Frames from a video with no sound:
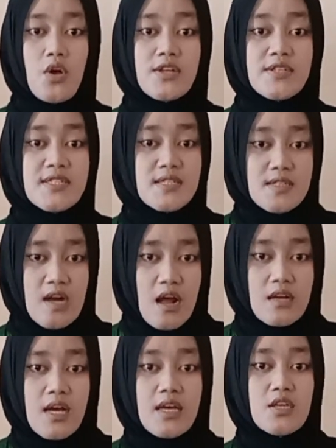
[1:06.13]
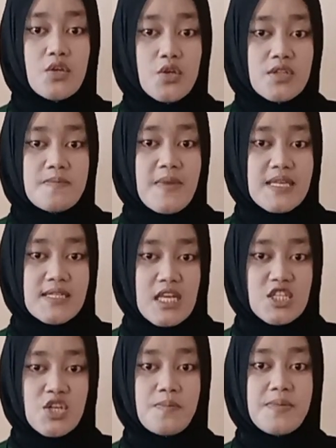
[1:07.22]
construct a good message